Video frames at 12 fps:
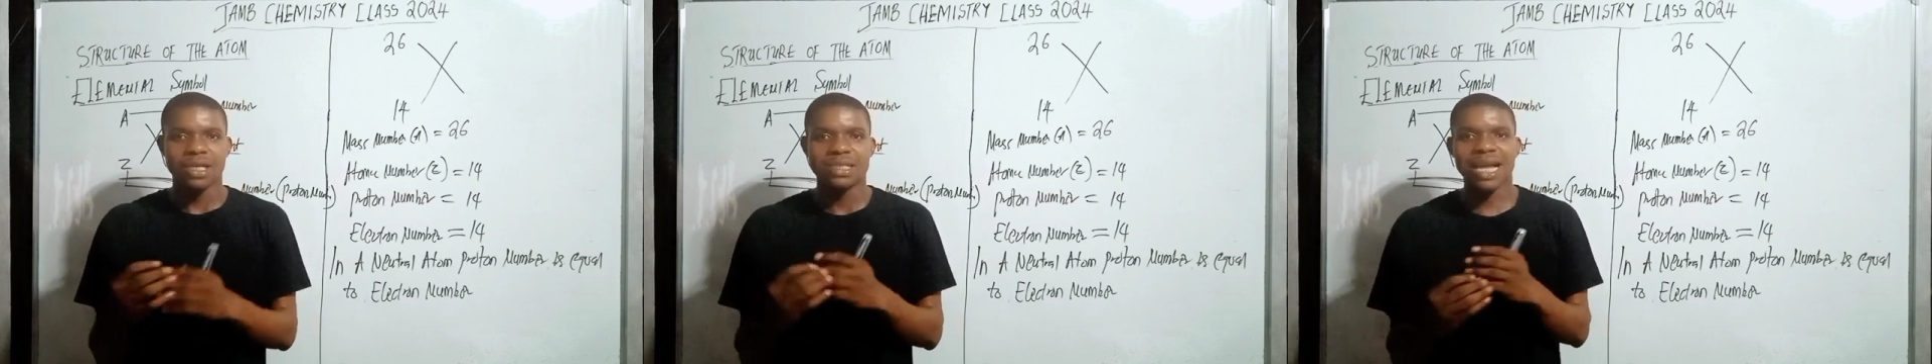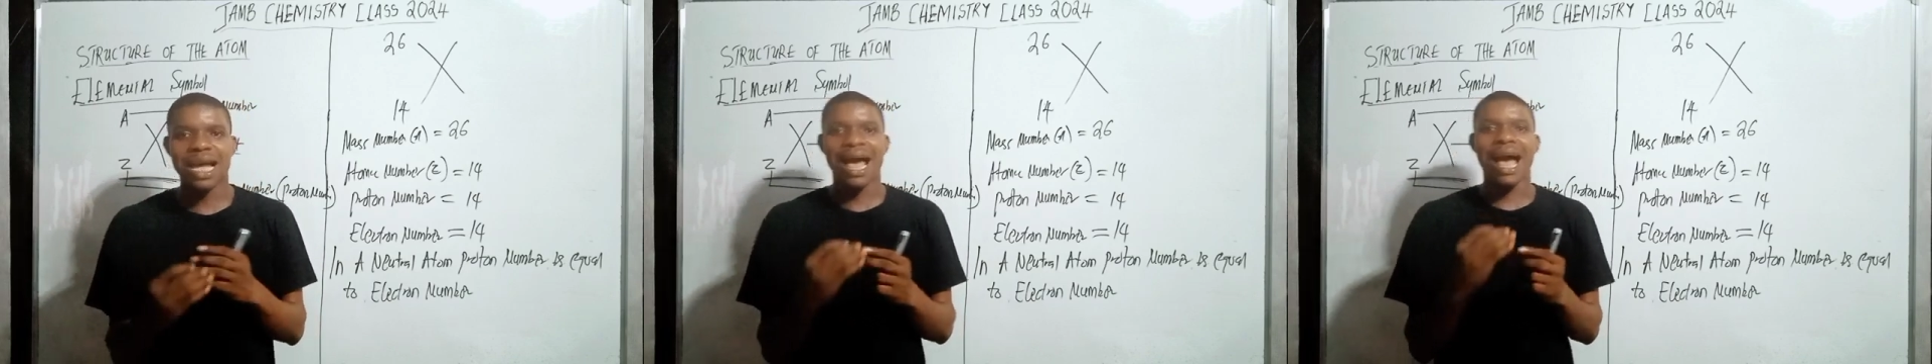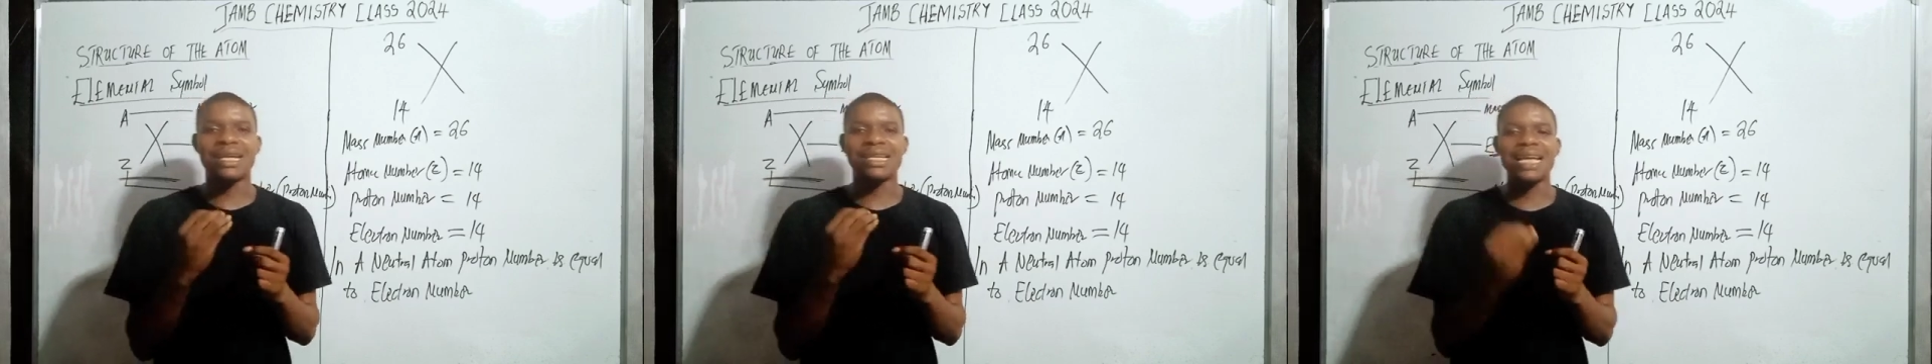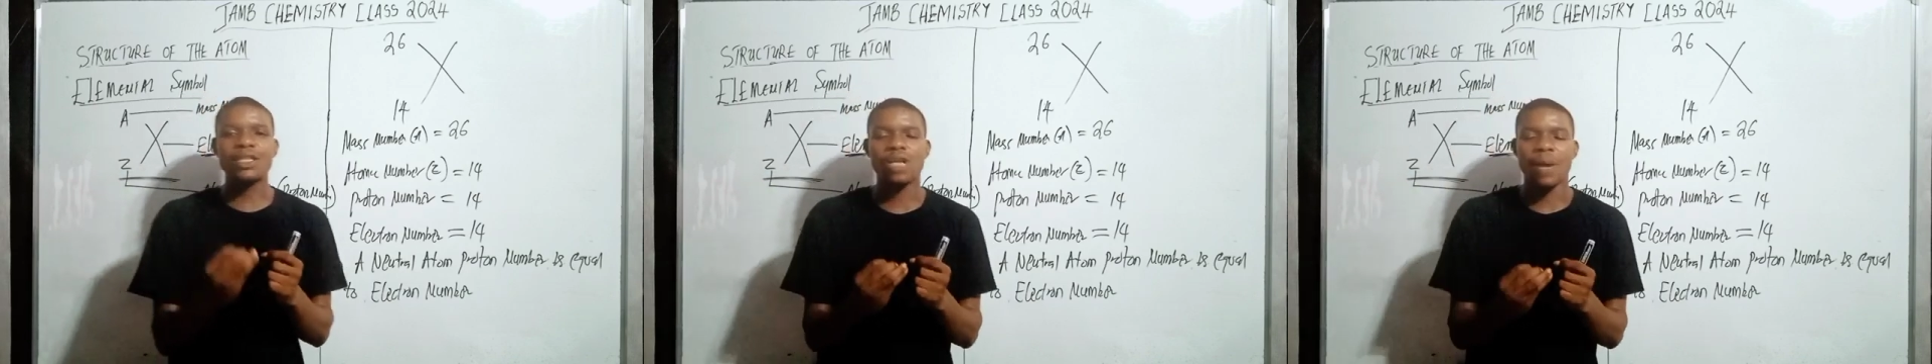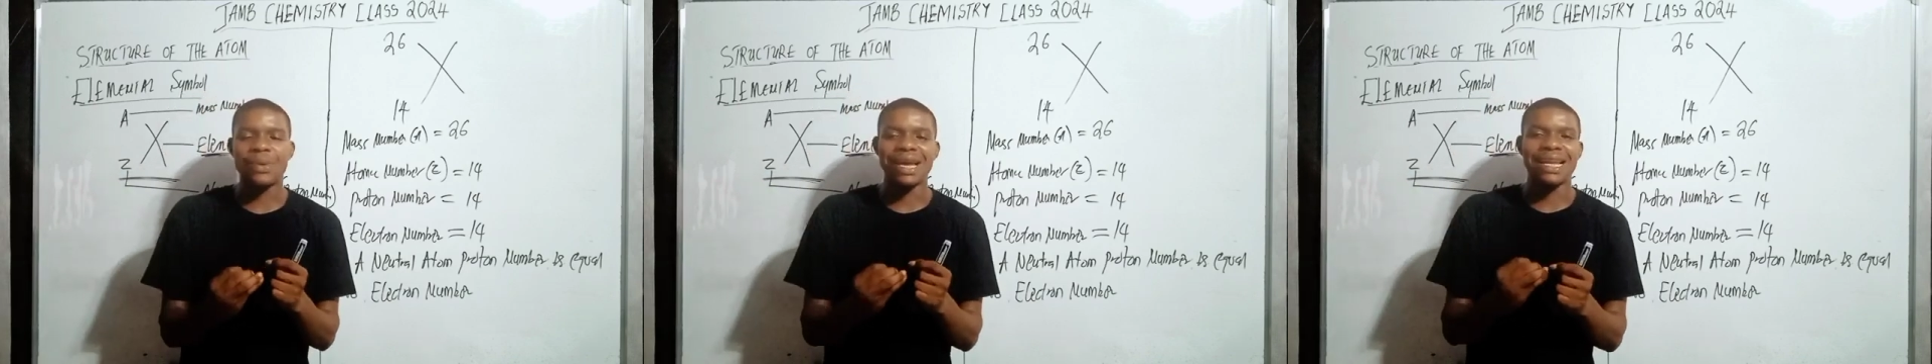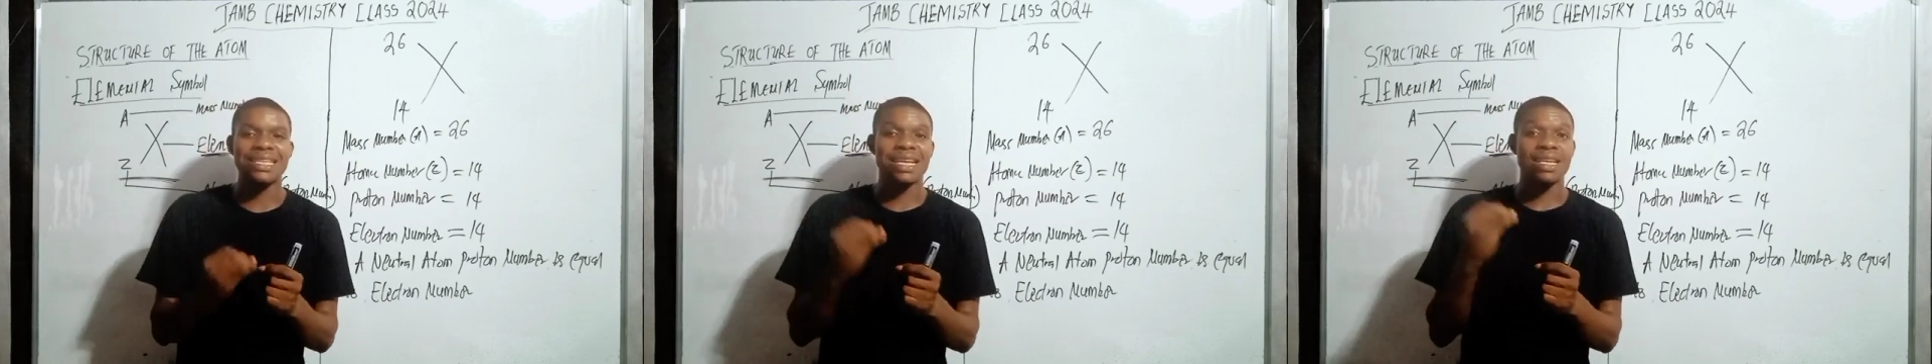Now, an atom can be
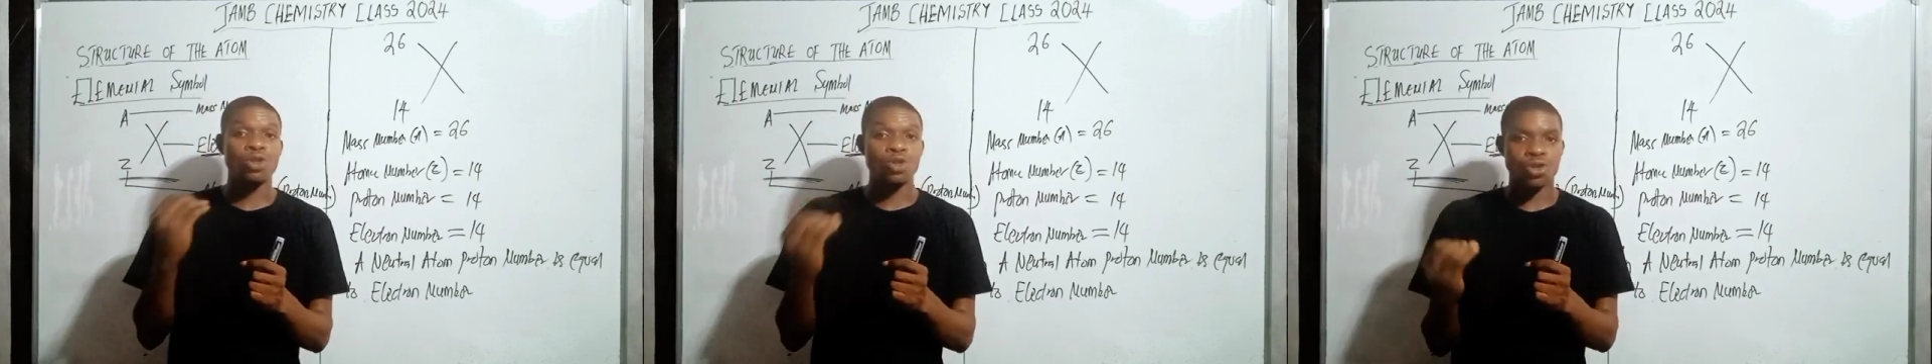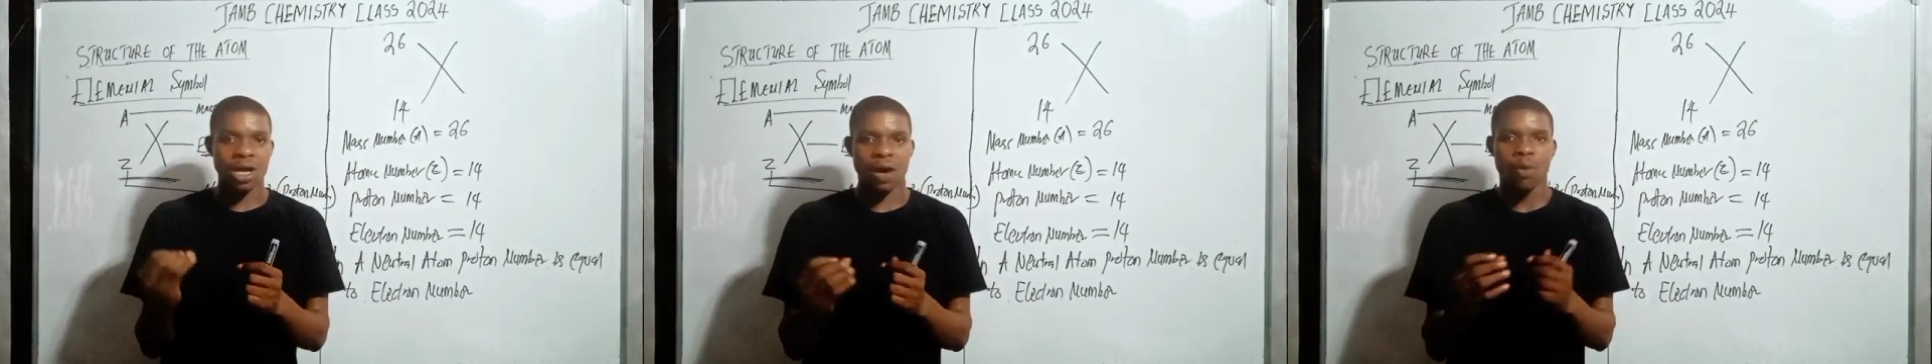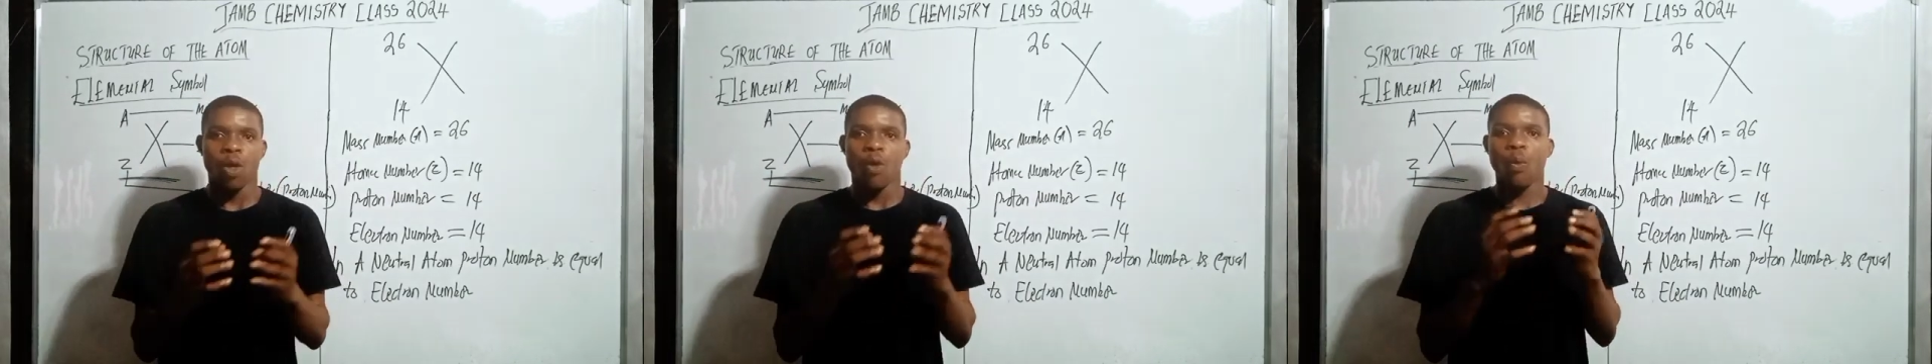electrically neutral